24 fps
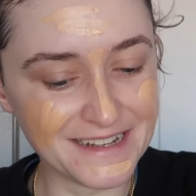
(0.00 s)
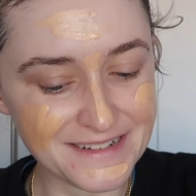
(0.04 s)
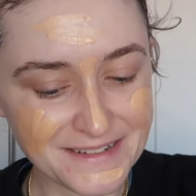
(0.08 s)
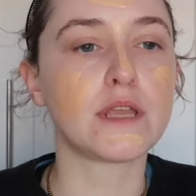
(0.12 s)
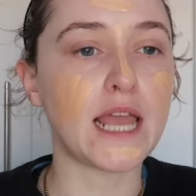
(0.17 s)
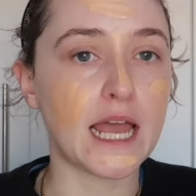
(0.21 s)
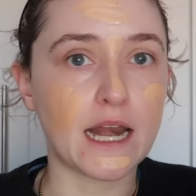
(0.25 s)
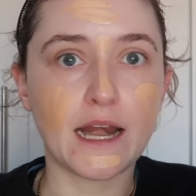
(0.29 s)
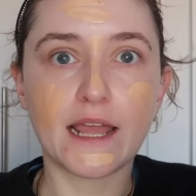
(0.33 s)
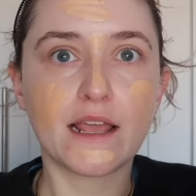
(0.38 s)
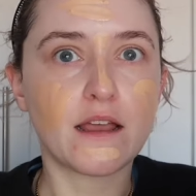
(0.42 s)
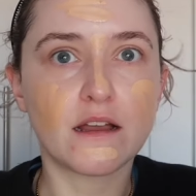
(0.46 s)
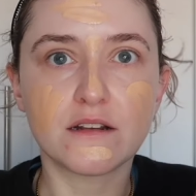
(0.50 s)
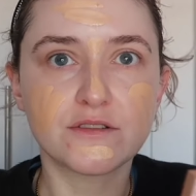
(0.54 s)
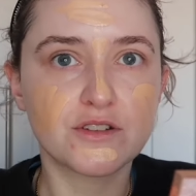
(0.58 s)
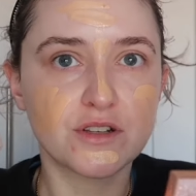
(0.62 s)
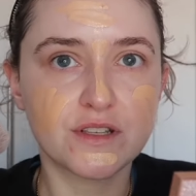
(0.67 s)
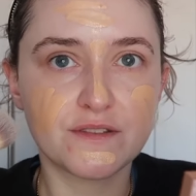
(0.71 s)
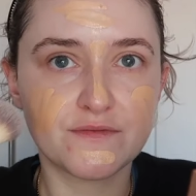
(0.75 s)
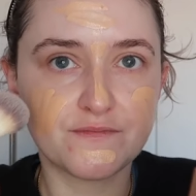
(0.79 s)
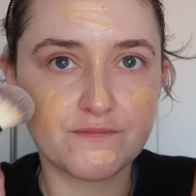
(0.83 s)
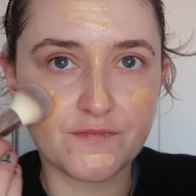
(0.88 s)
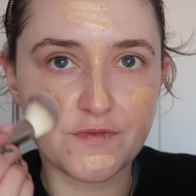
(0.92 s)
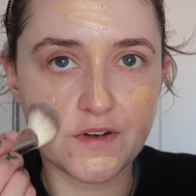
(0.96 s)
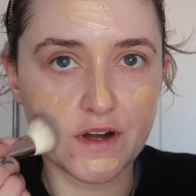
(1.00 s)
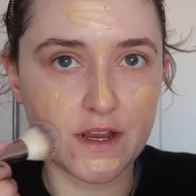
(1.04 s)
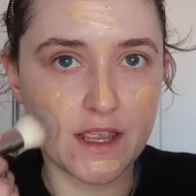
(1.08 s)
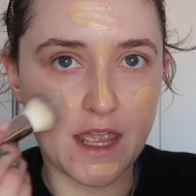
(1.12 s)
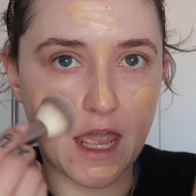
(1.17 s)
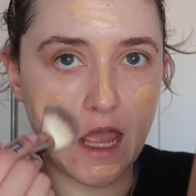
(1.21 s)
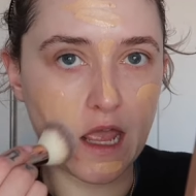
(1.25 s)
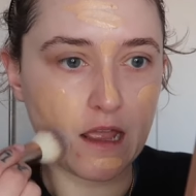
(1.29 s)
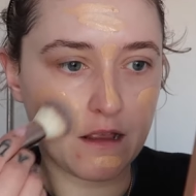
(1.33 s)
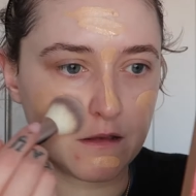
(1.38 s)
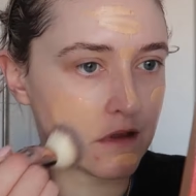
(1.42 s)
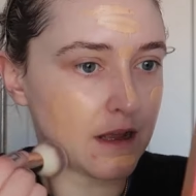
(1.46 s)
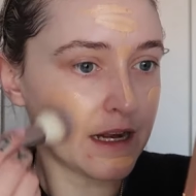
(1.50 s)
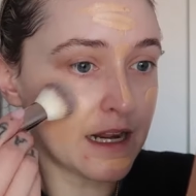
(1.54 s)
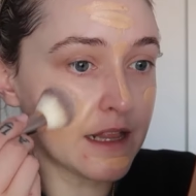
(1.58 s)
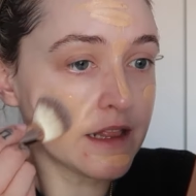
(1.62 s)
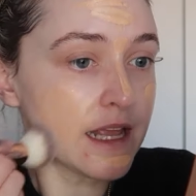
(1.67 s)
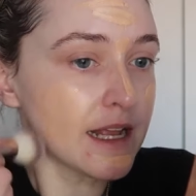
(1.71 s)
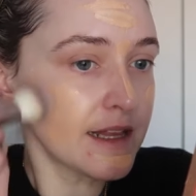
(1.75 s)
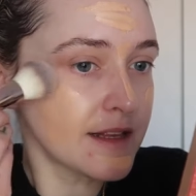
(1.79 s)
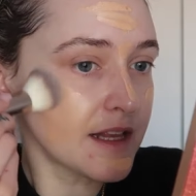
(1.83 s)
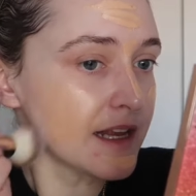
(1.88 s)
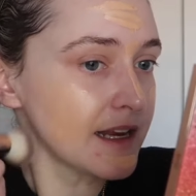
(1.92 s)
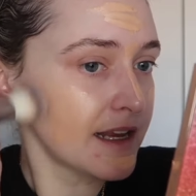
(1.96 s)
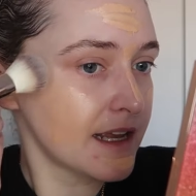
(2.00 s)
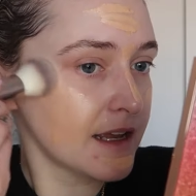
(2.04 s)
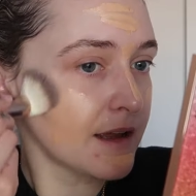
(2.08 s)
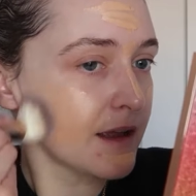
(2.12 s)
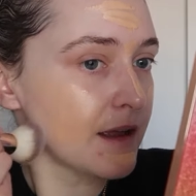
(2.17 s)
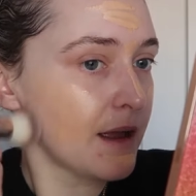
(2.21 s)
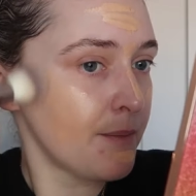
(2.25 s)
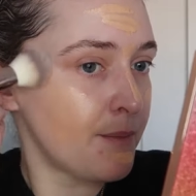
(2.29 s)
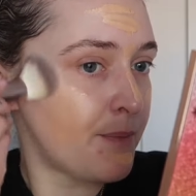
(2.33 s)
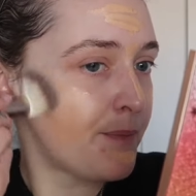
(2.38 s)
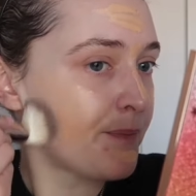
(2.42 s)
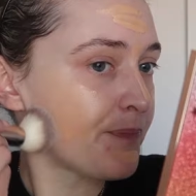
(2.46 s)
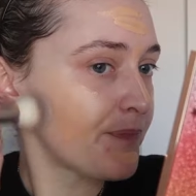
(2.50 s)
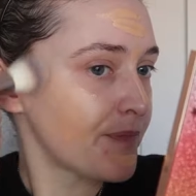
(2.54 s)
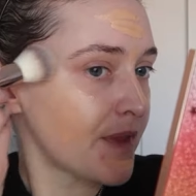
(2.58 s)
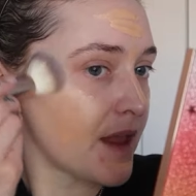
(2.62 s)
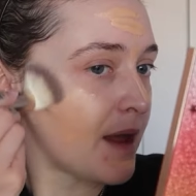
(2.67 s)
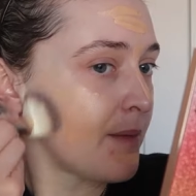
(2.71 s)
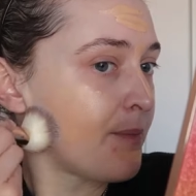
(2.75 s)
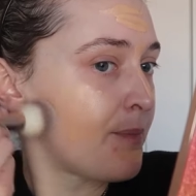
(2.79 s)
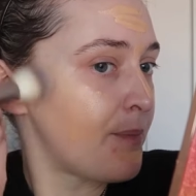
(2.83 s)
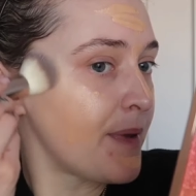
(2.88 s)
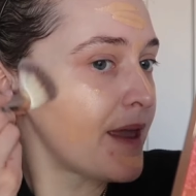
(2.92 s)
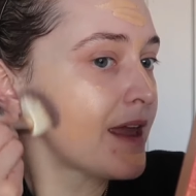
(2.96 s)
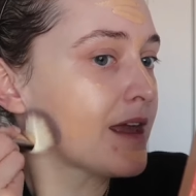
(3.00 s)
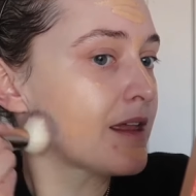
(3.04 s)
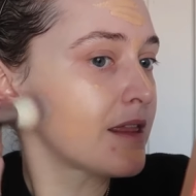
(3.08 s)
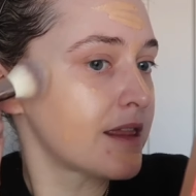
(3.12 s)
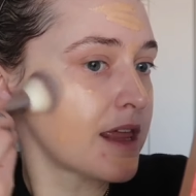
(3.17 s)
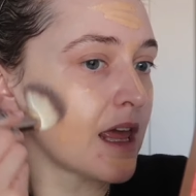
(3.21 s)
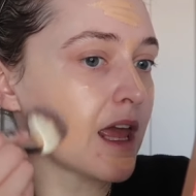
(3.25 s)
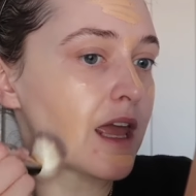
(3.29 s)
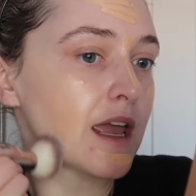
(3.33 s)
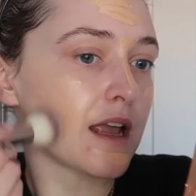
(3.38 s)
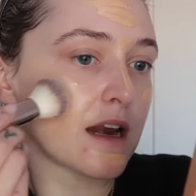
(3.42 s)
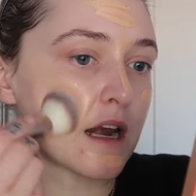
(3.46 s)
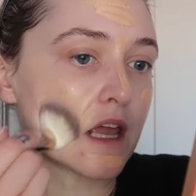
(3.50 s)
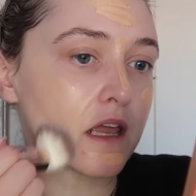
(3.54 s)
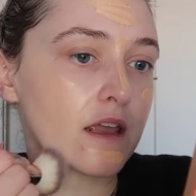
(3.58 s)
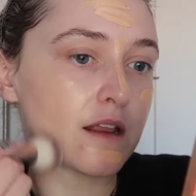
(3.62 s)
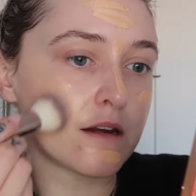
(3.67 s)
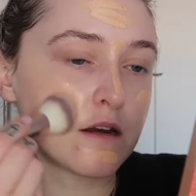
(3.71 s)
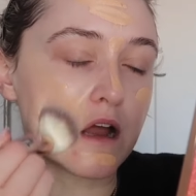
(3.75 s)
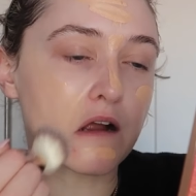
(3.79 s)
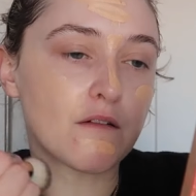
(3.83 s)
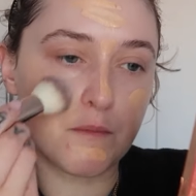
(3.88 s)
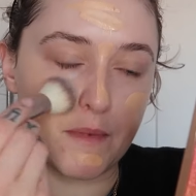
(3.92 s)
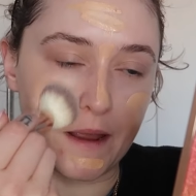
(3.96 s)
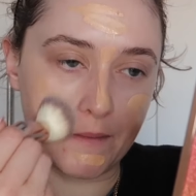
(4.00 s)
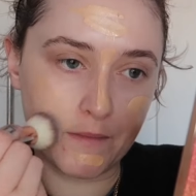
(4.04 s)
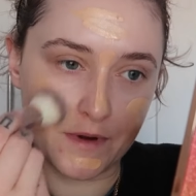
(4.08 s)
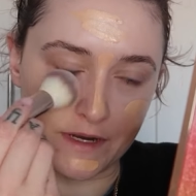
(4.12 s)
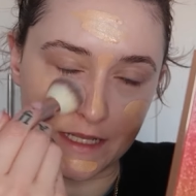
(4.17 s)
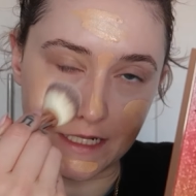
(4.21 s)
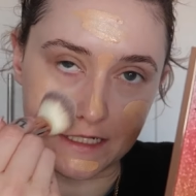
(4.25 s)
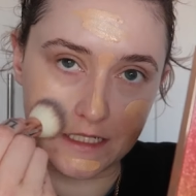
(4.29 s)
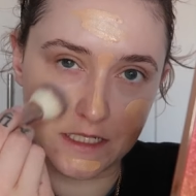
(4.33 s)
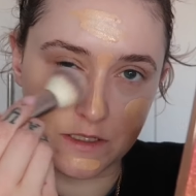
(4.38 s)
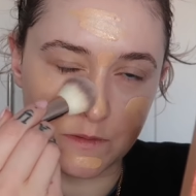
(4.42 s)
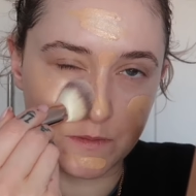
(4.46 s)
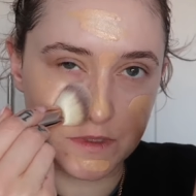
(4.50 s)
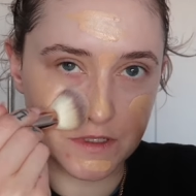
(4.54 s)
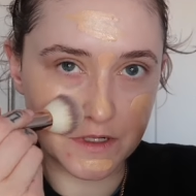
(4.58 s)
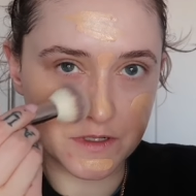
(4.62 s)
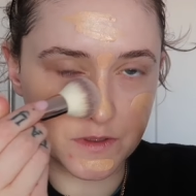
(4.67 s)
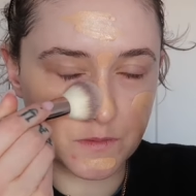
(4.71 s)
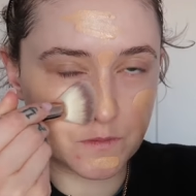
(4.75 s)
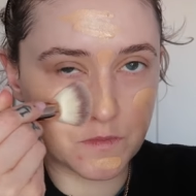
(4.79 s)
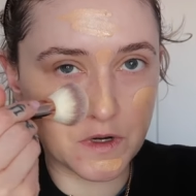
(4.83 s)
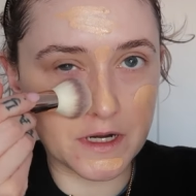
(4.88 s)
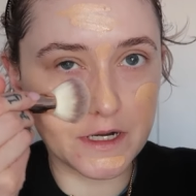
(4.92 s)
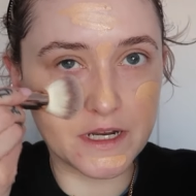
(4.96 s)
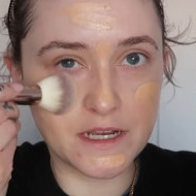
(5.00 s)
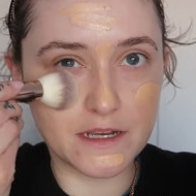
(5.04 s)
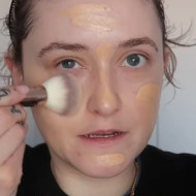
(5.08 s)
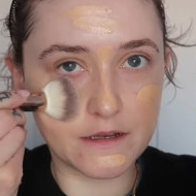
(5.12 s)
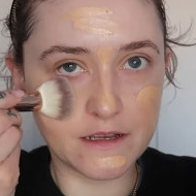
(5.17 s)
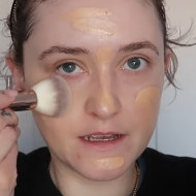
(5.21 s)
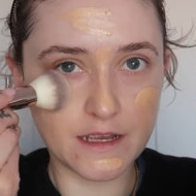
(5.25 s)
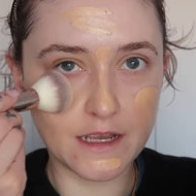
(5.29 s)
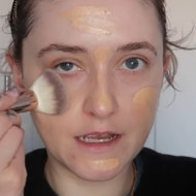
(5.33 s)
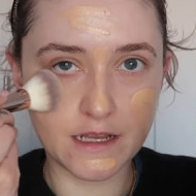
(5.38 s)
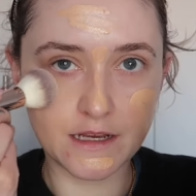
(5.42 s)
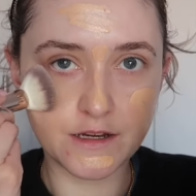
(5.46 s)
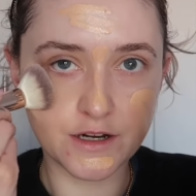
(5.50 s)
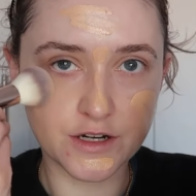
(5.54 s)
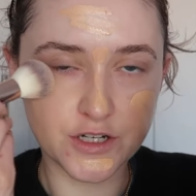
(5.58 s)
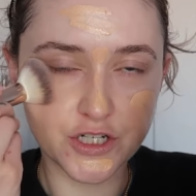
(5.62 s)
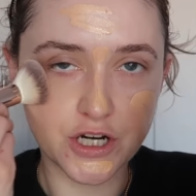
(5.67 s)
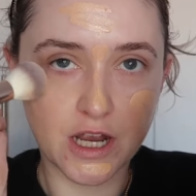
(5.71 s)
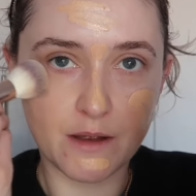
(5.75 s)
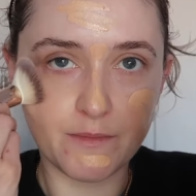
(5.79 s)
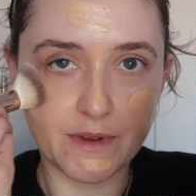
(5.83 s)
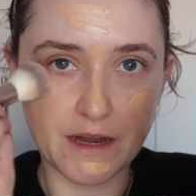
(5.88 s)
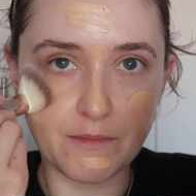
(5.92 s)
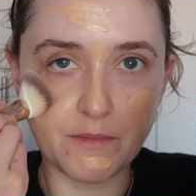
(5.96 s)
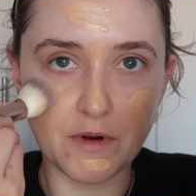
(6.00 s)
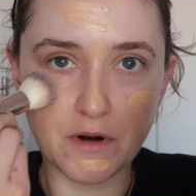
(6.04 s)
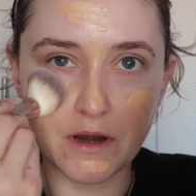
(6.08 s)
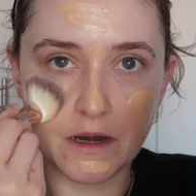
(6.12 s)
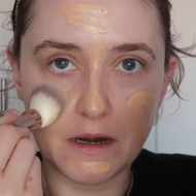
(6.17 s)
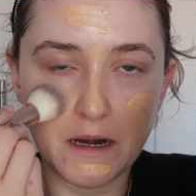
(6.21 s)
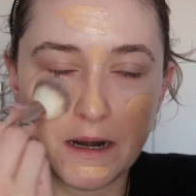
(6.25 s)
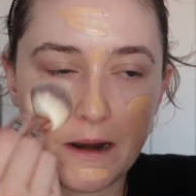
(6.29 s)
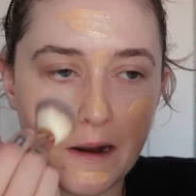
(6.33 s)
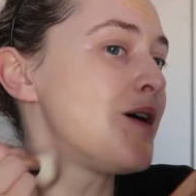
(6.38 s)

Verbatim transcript: Yeah, like I'll just forget. That's like a, a big thing, like not remembering that someone doesn't work in your job anymore.